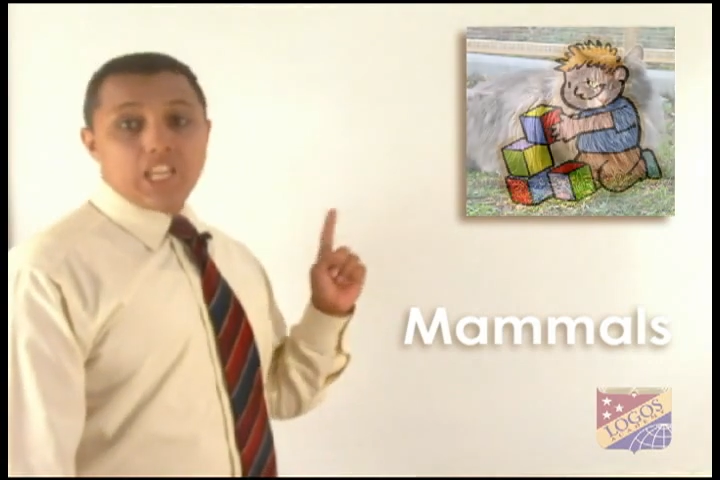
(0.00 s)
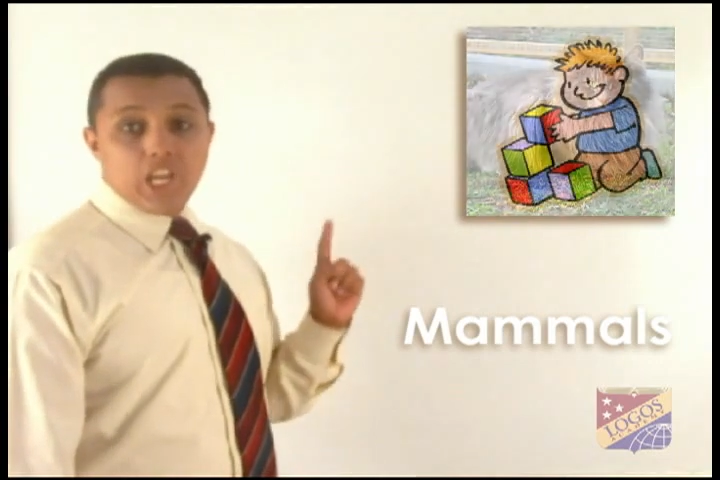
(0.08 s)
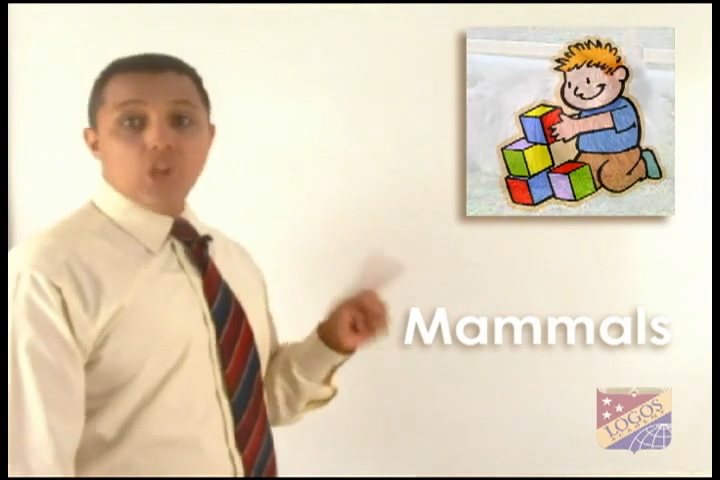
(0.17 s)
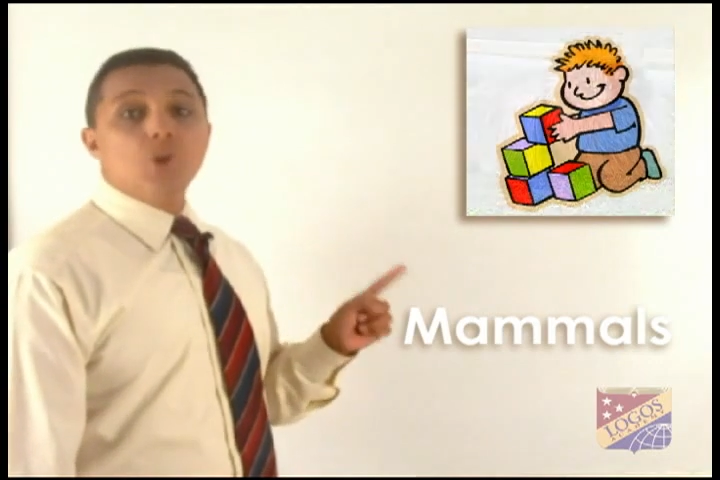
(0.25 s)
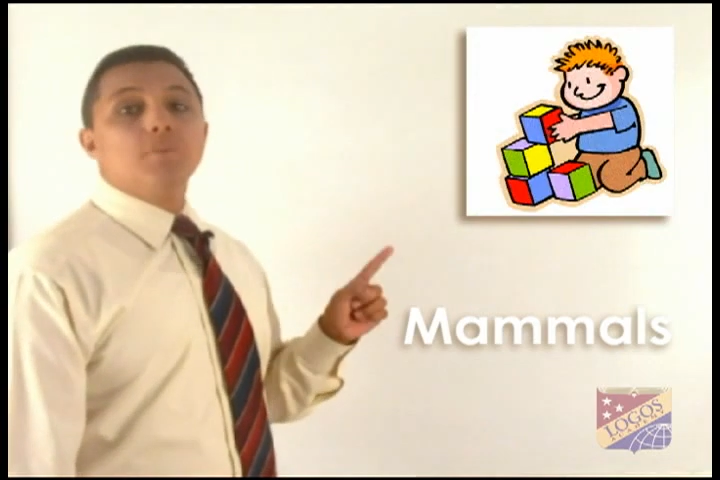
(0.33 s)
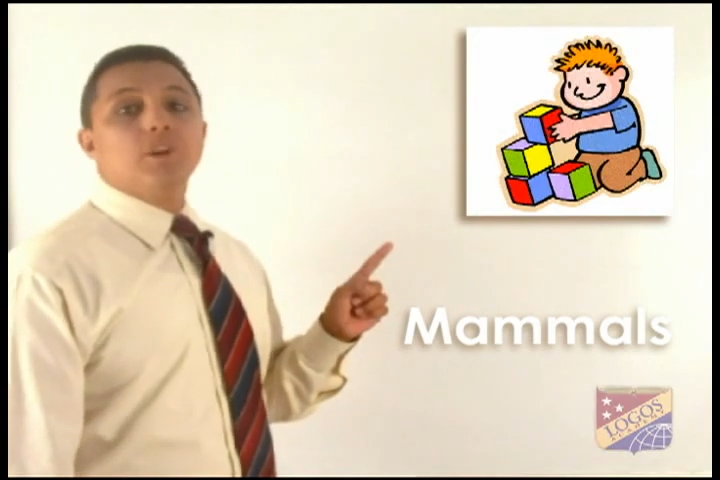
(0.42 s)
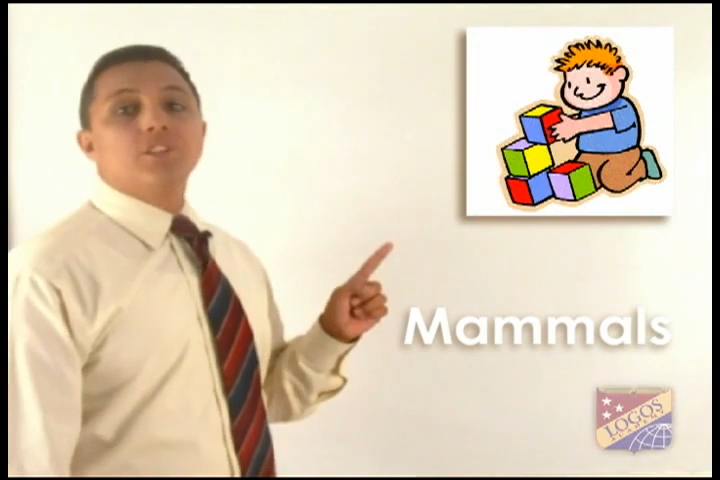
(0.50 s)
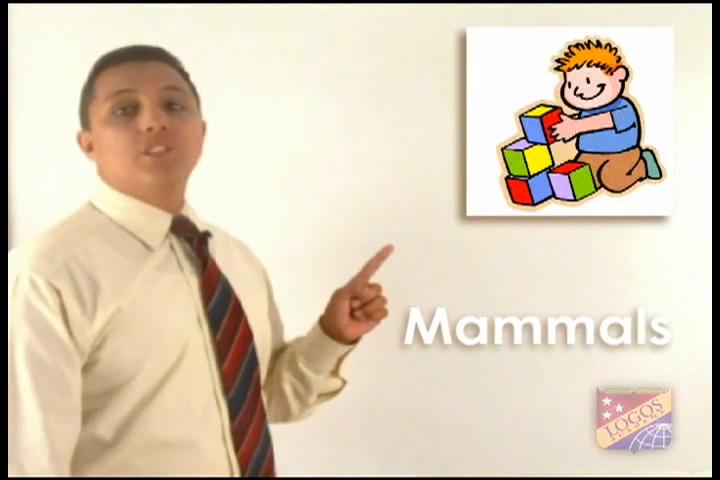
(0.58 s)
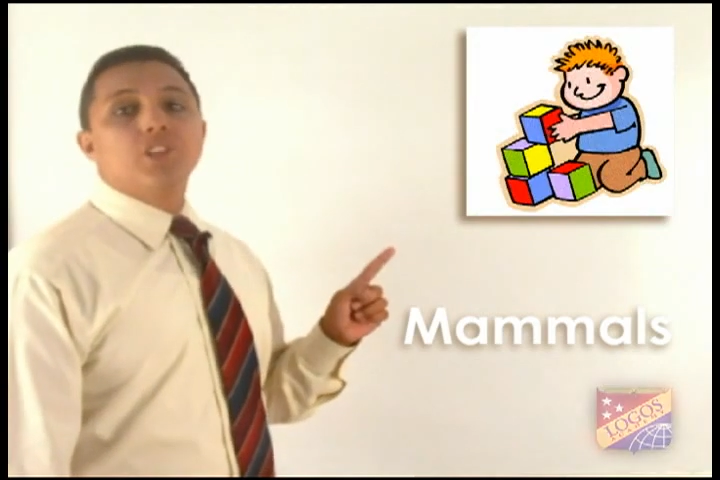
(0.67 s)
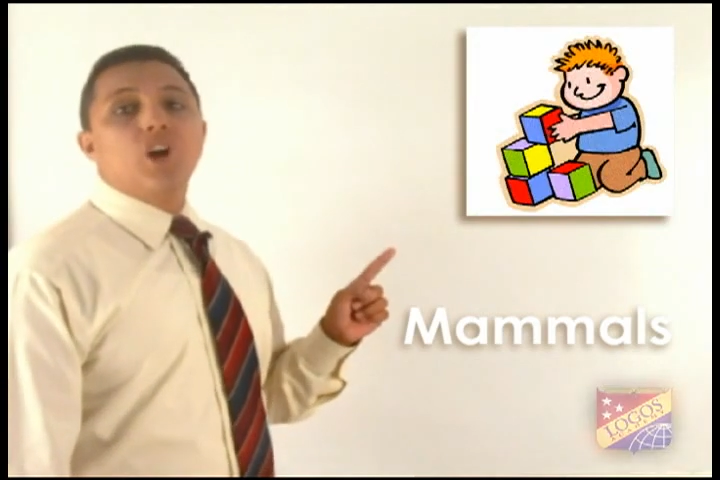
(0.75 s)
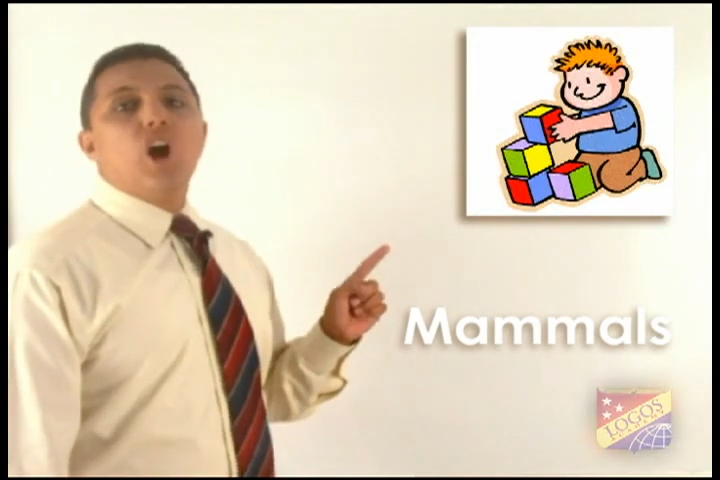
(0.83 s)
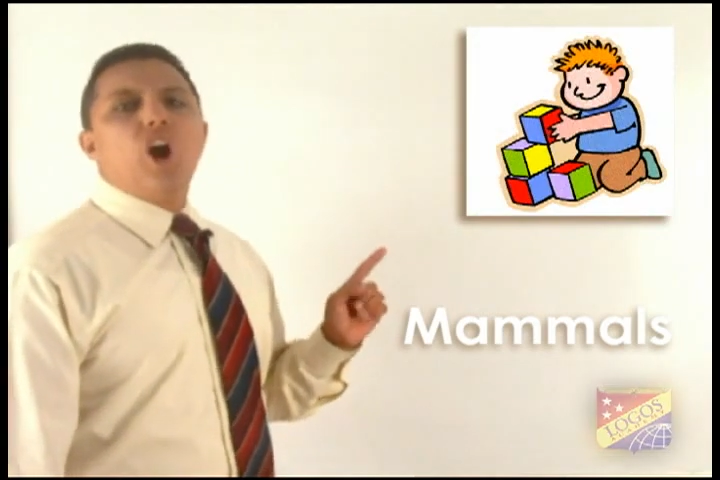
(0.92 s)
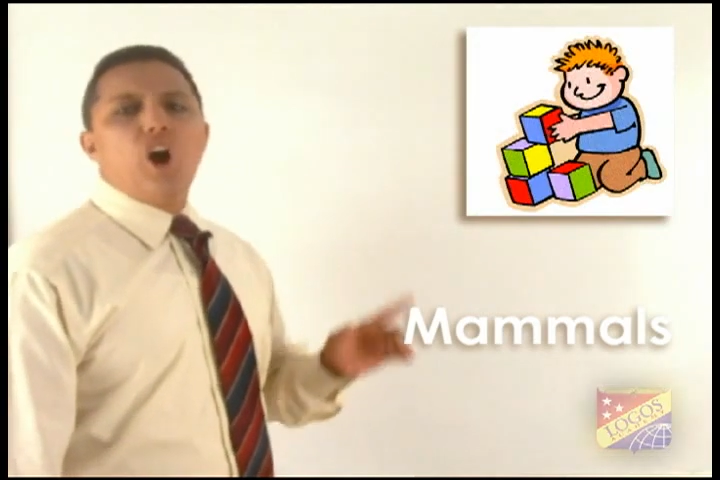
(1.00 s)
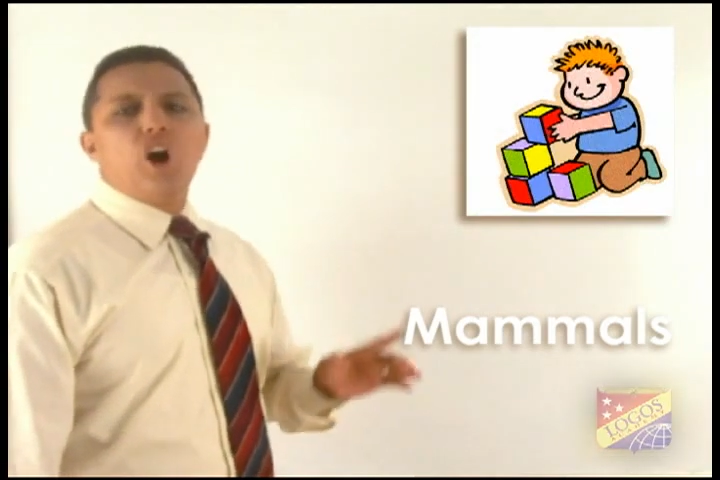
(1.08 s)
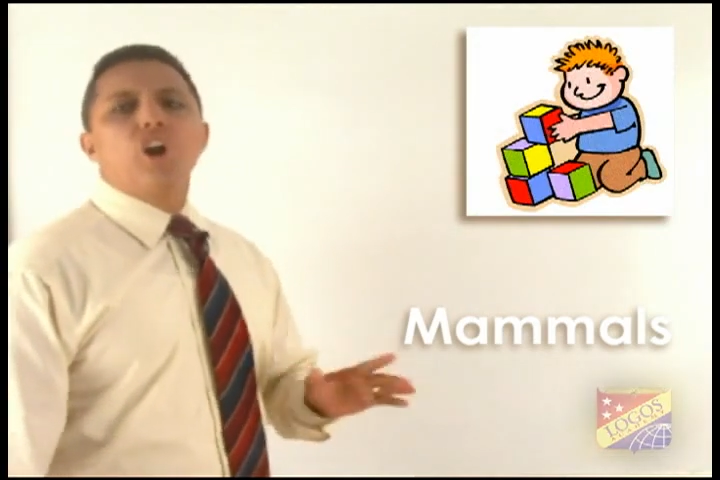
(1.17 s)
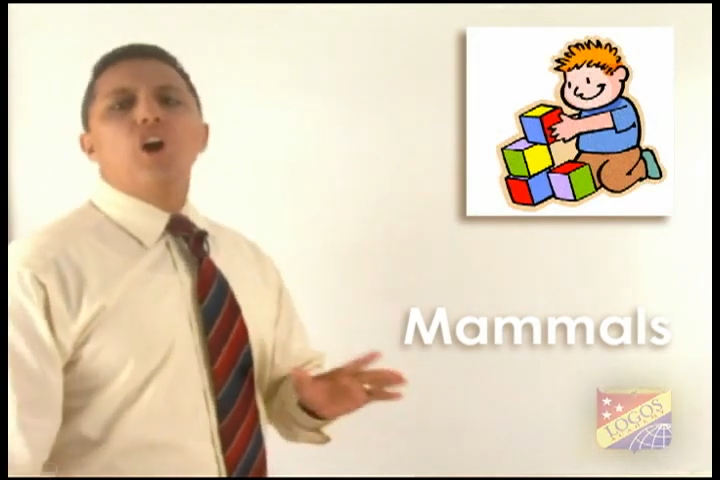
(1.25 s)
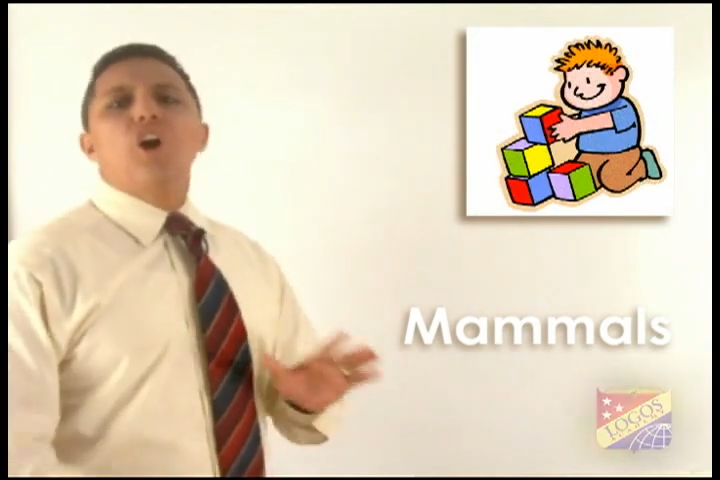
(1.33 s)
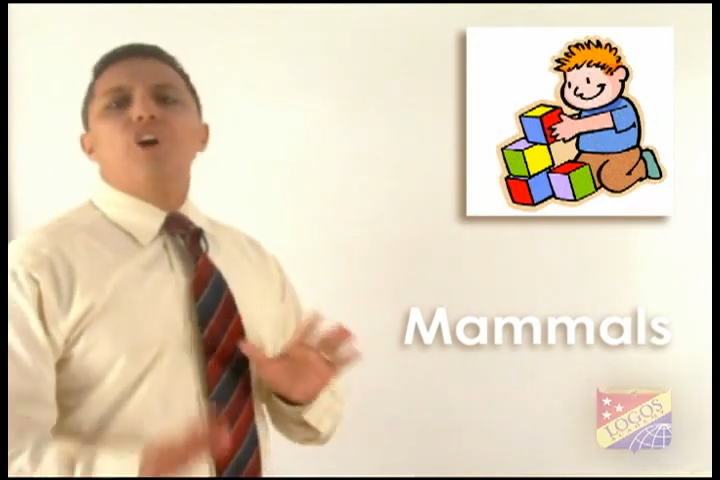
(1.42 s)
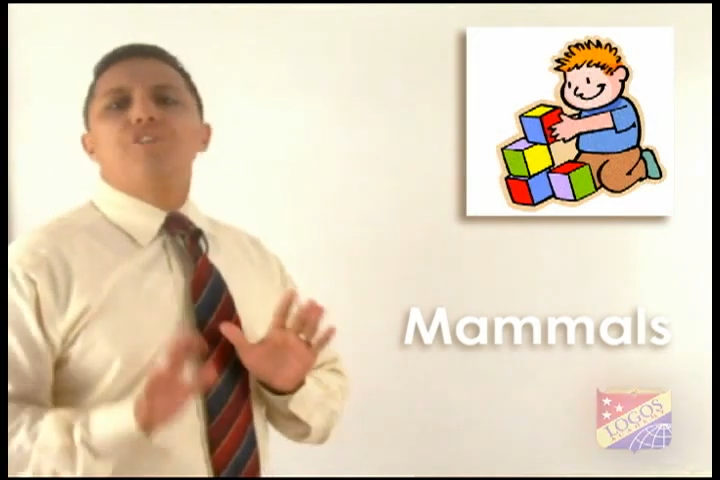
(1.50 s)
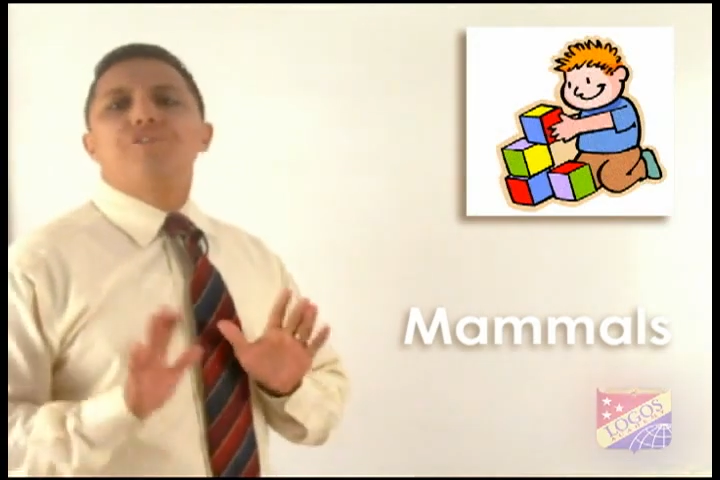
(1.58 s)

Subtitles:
and humans are